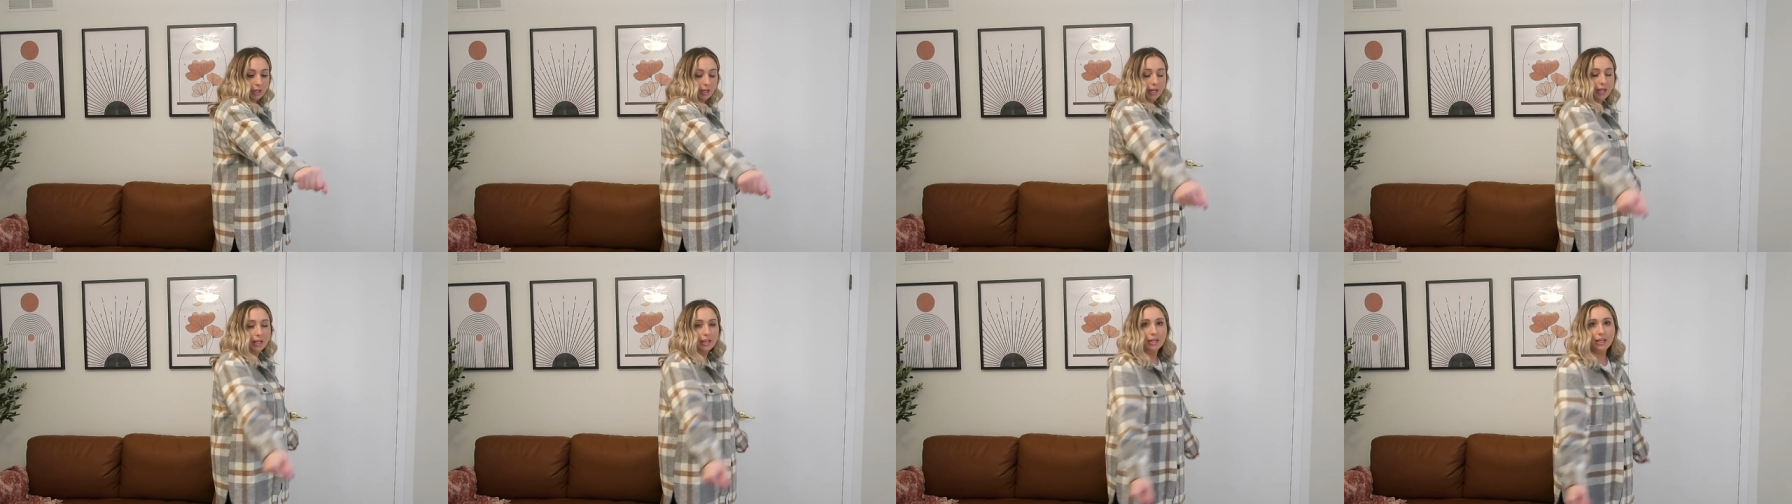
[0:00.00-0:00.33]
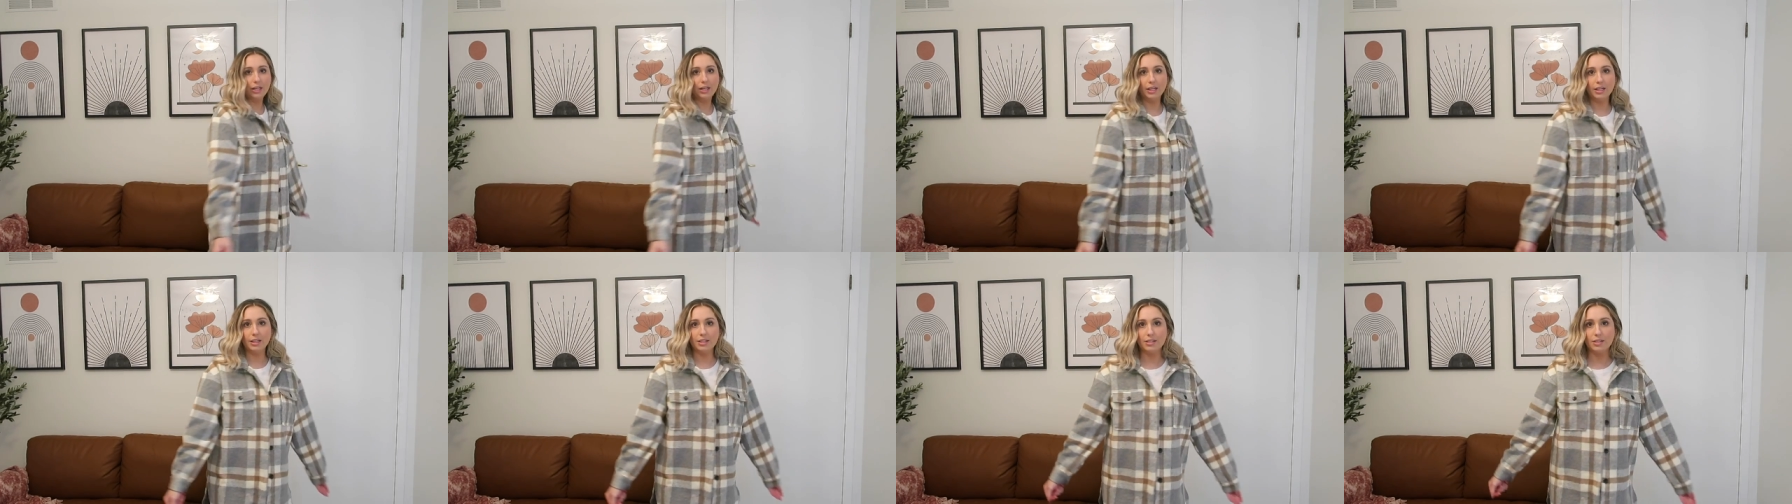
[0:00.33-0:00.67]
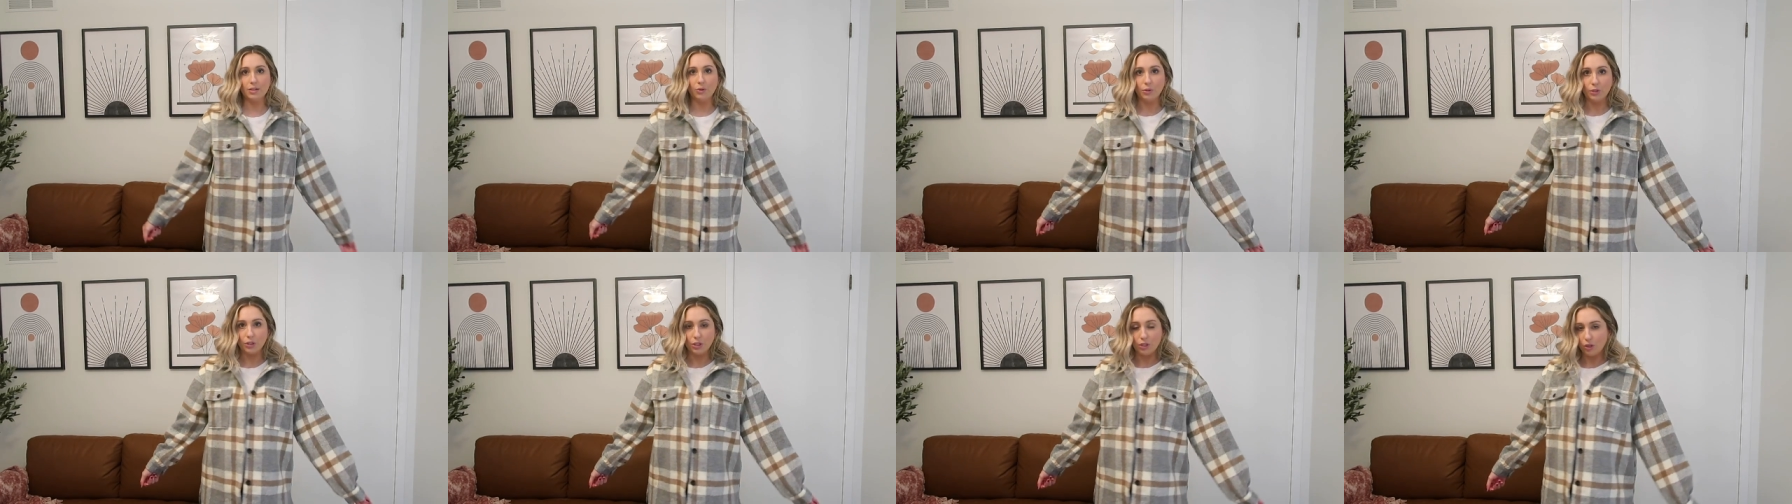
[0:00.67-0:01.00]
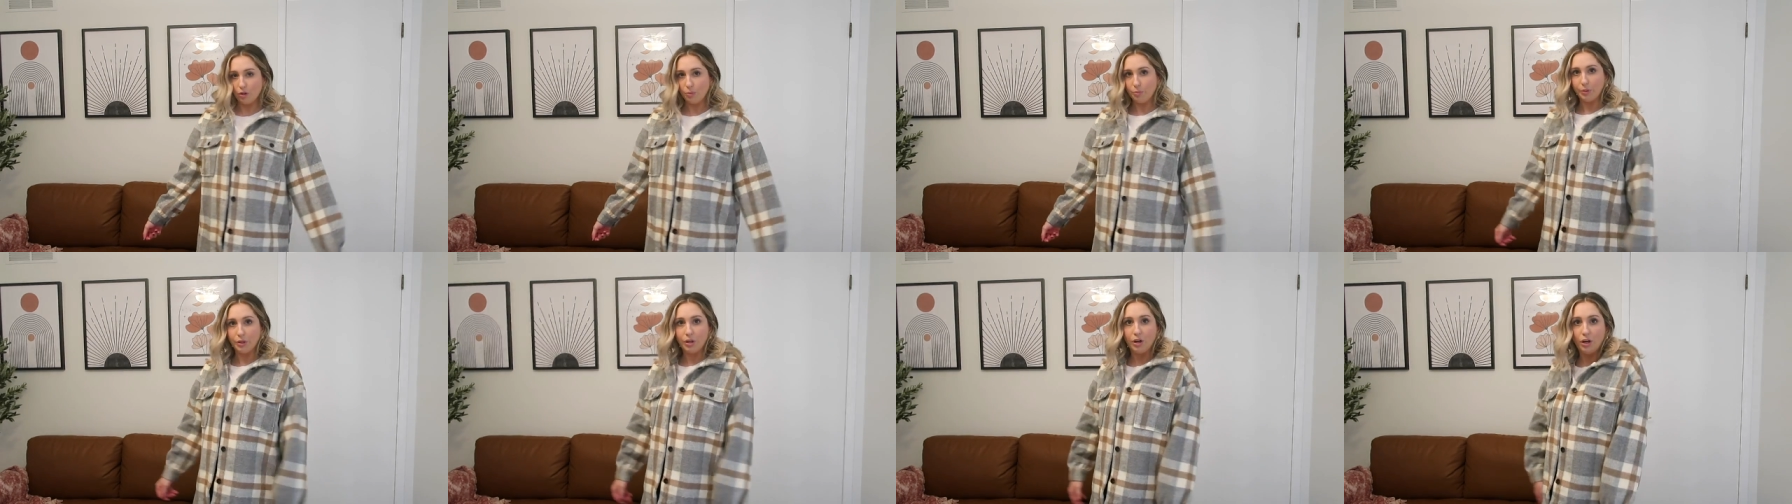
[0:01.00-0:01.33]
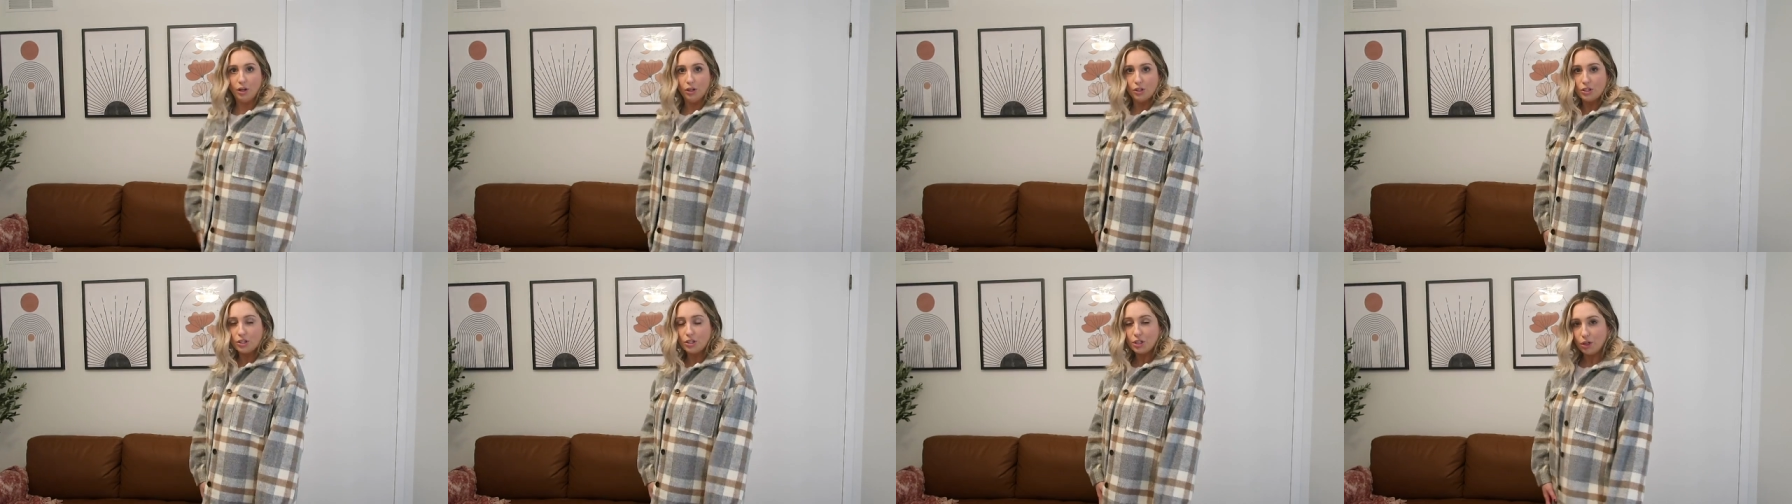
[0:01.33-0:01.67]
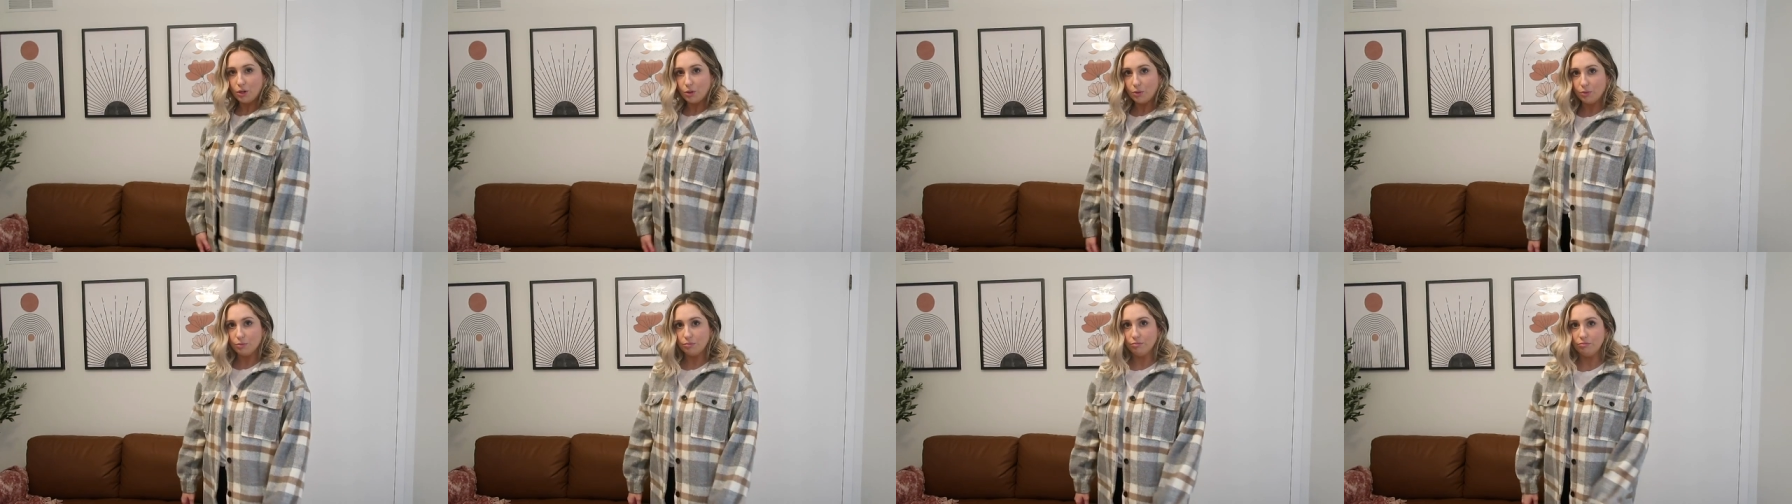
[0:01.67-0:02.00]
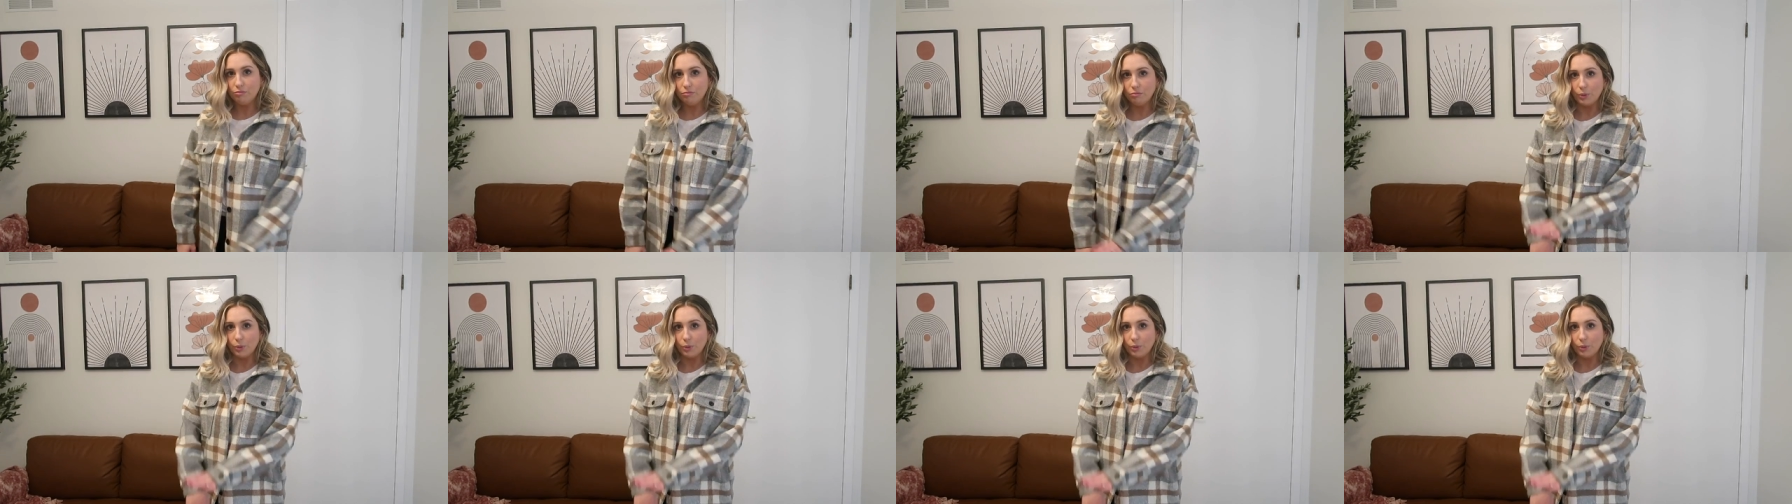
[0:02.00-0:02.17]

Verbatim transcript: And it is so cute, but also